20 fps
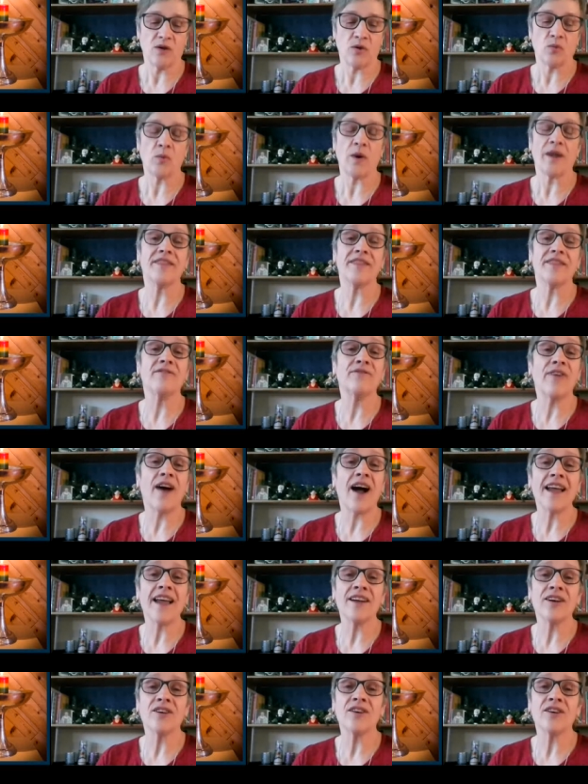When the
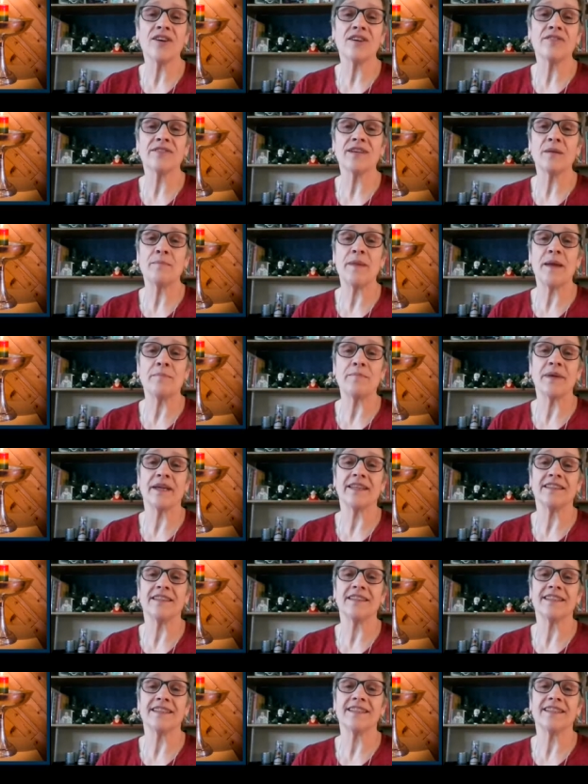fire of commitment
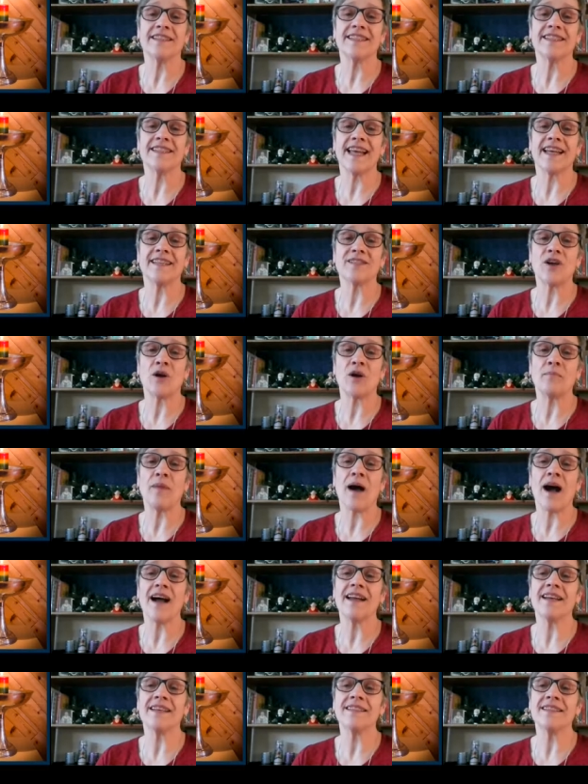sets our
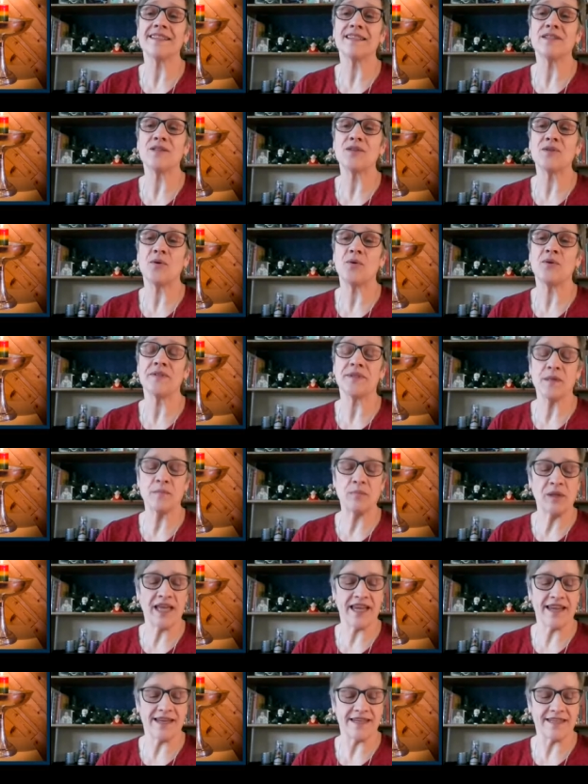minds and souls
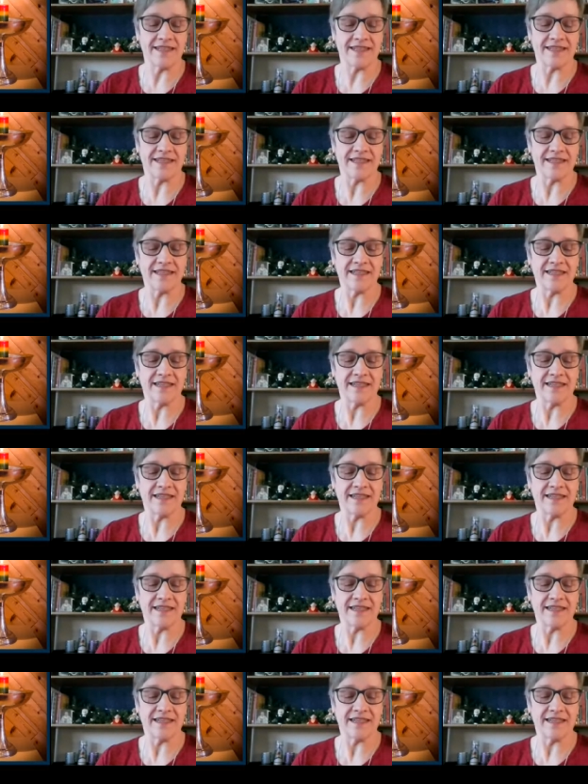ablaze,